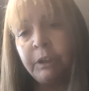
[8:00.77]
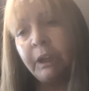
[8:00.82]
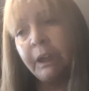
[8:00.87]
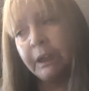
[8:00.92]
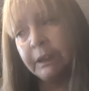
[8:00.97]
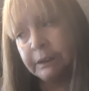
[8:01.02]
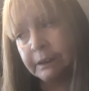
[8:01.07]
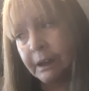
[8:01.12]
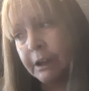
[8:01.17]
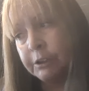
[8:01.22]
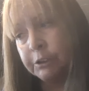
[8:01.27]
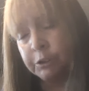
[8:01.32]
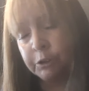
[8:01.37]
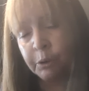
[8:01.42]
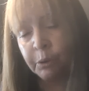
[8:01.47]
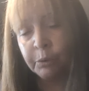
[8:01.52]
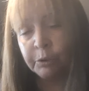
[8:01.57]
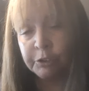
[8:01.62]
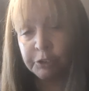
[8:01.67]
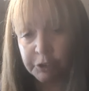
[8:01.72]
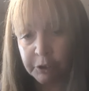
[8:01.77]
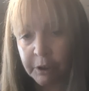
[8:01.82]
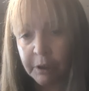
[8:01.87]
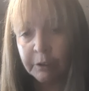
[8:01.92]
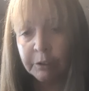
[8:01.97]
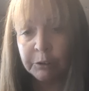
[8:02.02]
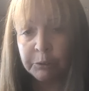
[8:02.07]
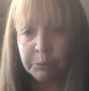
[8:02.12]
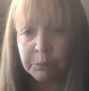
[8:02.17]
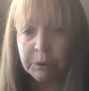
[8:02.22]
And now you know
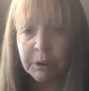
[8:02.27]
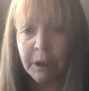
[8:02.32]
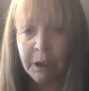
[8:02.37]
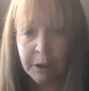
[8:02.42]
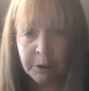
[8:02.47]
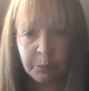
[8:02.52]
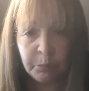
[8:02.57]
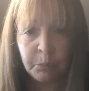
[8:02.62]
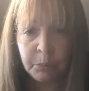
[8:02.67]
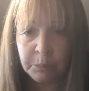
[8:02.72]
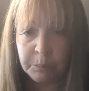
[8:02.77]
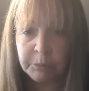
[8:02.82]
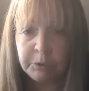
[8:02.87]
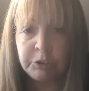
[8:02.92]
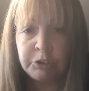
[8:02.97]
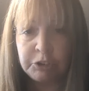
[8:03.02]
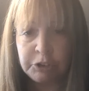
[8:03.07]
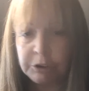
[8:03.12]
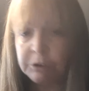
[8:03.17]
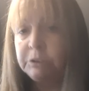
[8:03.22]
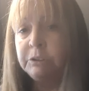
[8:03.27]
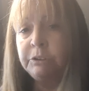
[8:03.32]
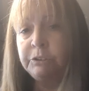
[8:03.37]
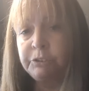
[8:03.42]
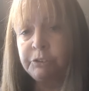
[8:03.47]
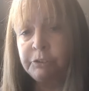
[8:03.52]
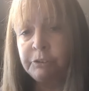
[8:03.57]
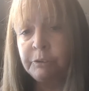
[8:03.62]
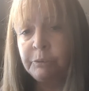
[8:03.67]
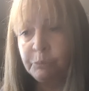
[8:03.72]
exactly what kind of woman she
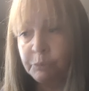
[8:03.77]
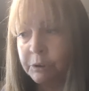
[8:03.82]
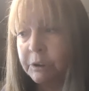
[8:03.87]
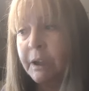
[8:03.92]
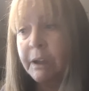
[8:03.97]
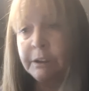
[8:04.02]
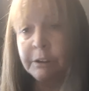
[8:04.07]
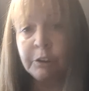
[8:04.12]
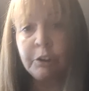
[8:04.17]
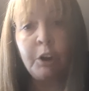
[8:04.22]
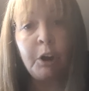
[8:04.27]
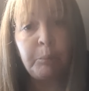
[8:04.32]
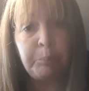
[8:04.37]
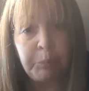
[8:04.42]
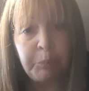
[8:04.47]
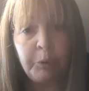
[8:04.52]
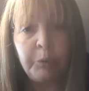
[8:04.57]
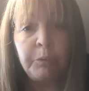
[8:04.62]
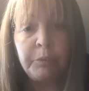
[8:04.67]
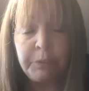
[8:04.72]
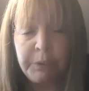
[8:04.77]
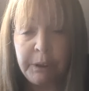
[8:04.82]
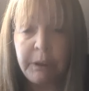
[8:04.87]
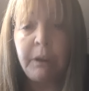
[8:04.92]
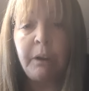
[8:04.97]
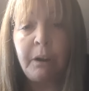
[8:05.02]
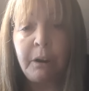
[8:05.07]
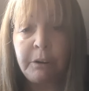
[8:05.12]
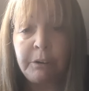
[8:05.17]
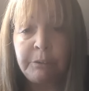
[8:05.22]
is, what kind of couple they
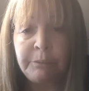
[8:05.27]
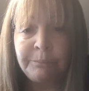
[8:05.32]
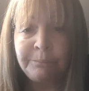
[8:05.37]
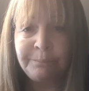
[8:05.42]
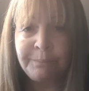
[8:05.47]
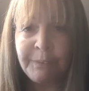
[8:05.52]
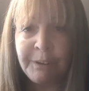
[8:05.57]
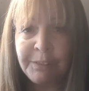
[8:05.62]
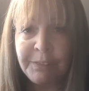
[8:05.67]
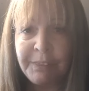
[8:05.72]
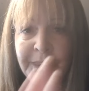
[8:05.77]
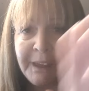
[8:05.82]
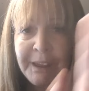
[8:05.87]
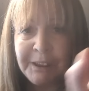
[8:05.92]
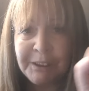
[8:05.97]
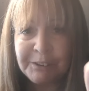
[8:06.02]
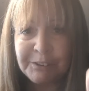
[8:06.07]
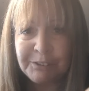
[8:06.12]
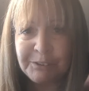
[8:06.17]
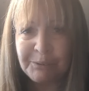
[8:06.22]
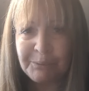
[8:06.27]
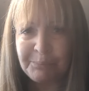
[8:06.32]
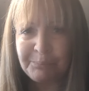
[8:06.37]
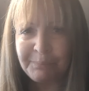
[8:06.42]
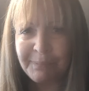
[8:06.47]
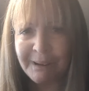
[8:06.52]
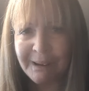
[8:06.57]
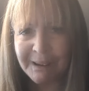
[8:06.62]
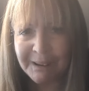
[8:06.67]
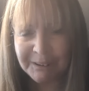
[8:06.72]
are. Thanks.
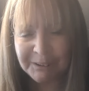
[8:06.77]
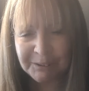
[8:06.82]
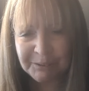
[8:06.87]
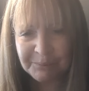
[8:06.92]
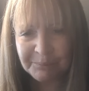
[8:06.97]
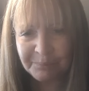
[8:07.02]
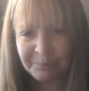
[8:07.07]
Bye.